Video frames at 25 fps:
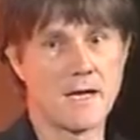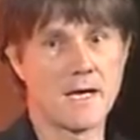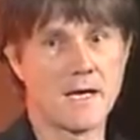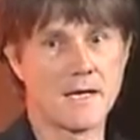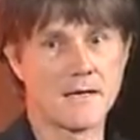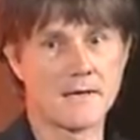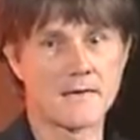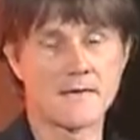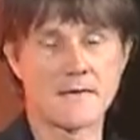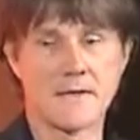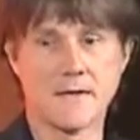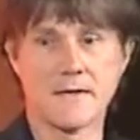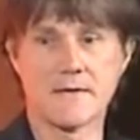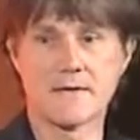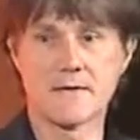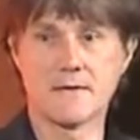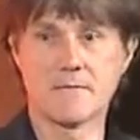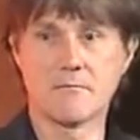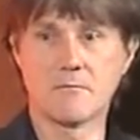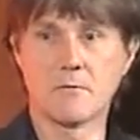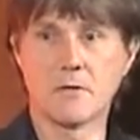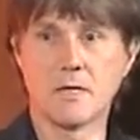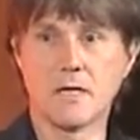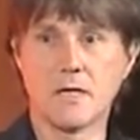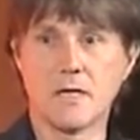access
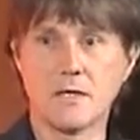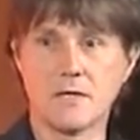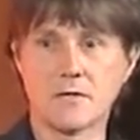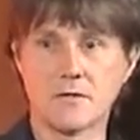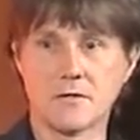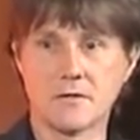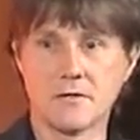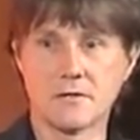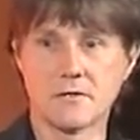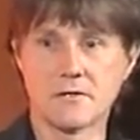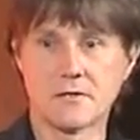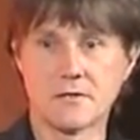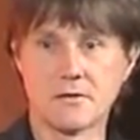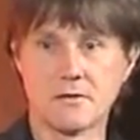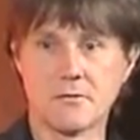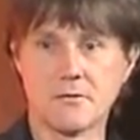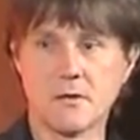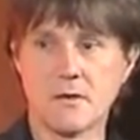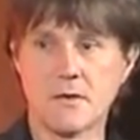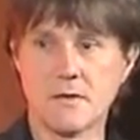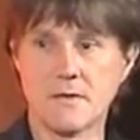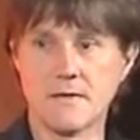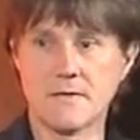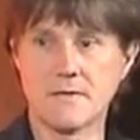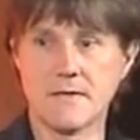in relation to
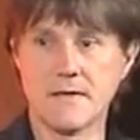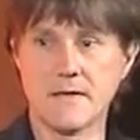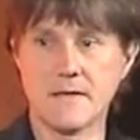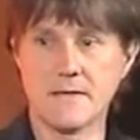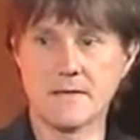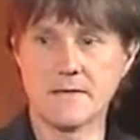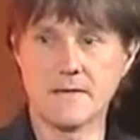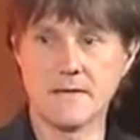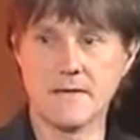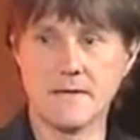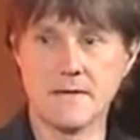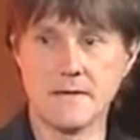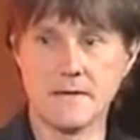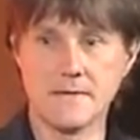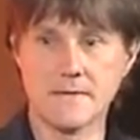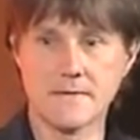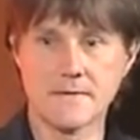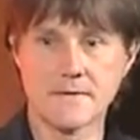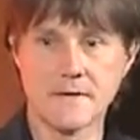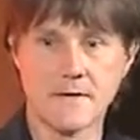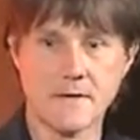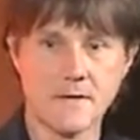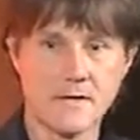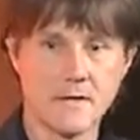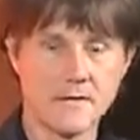
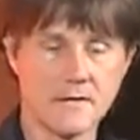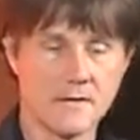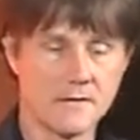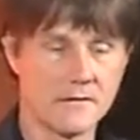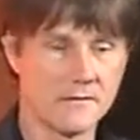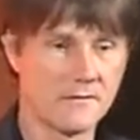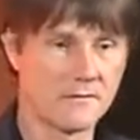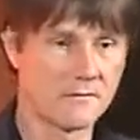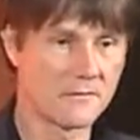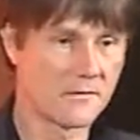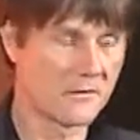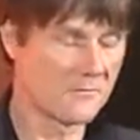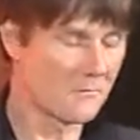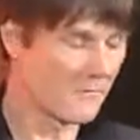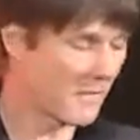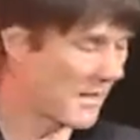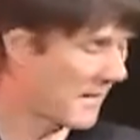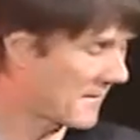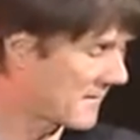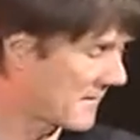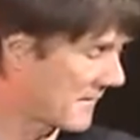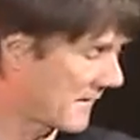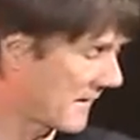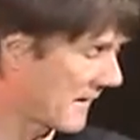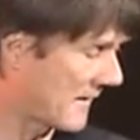ICTs, and I'll come
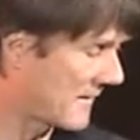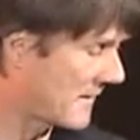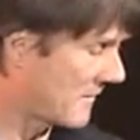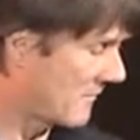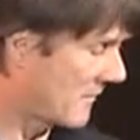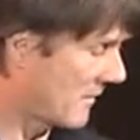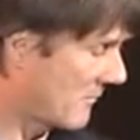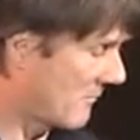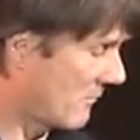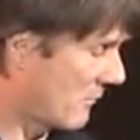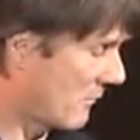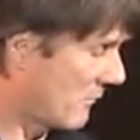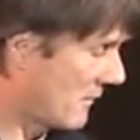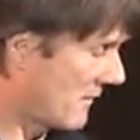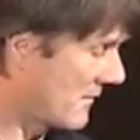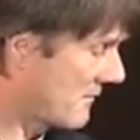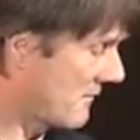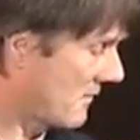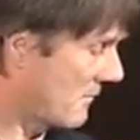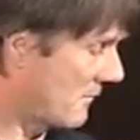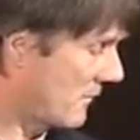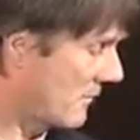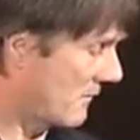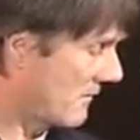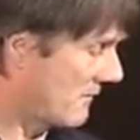back to that a bit more as
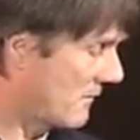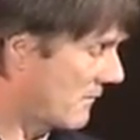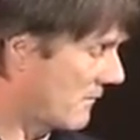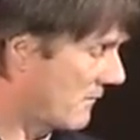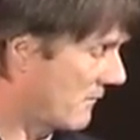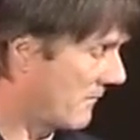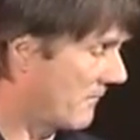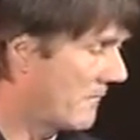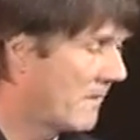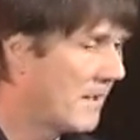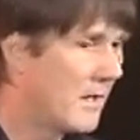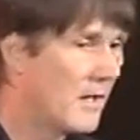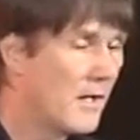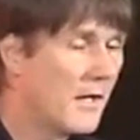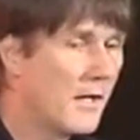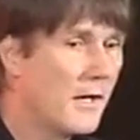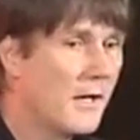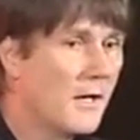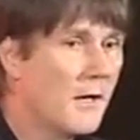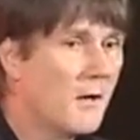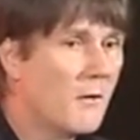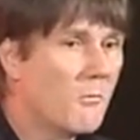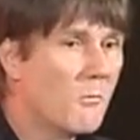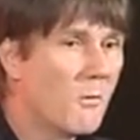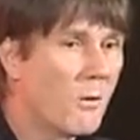we move on.
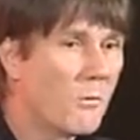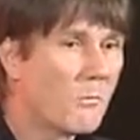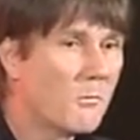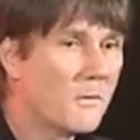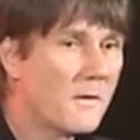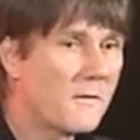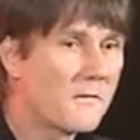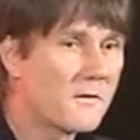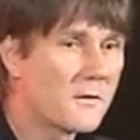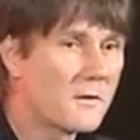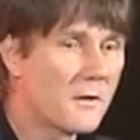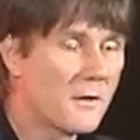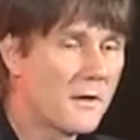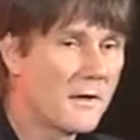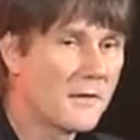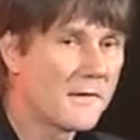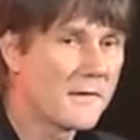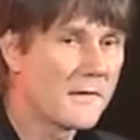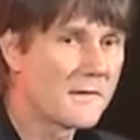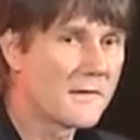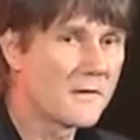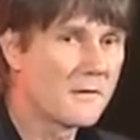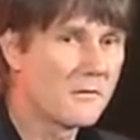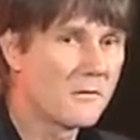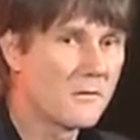What we've tried
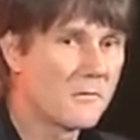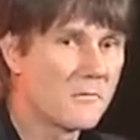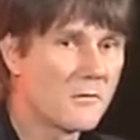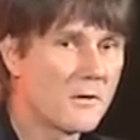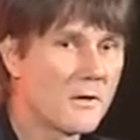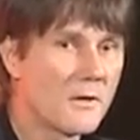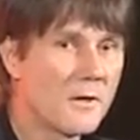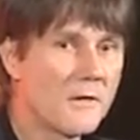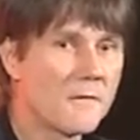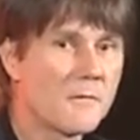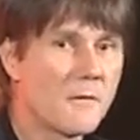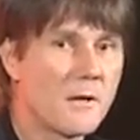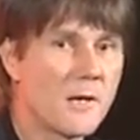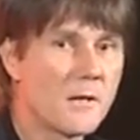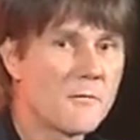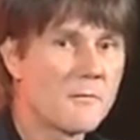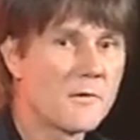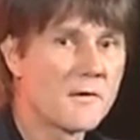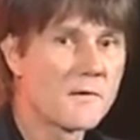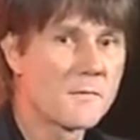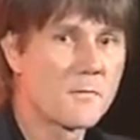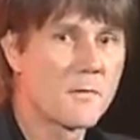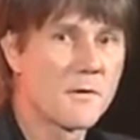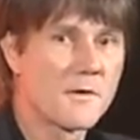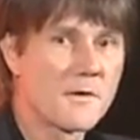to do, and what I'm
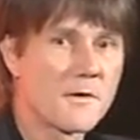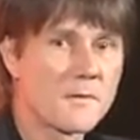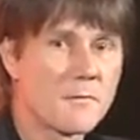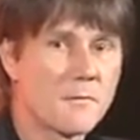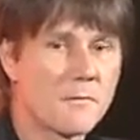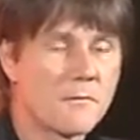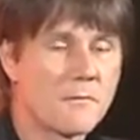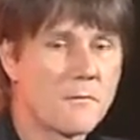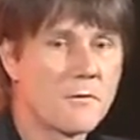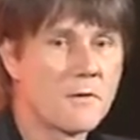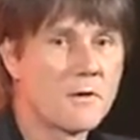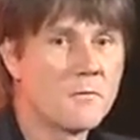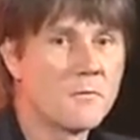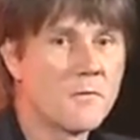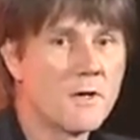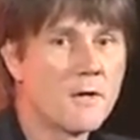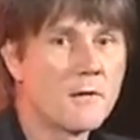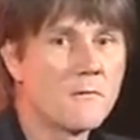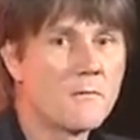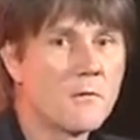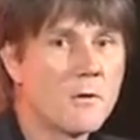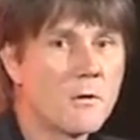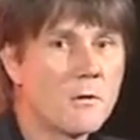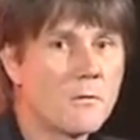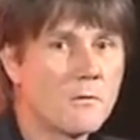responsible for in
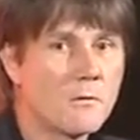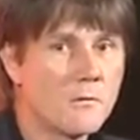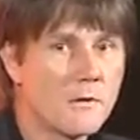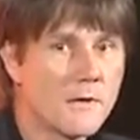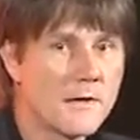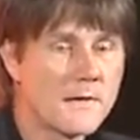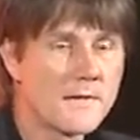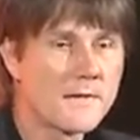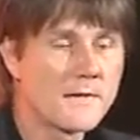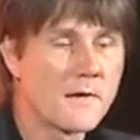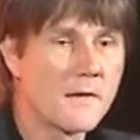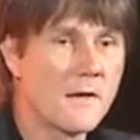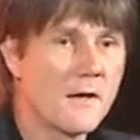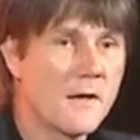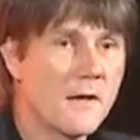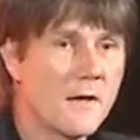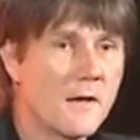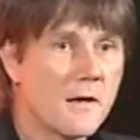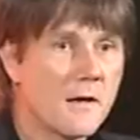my role, is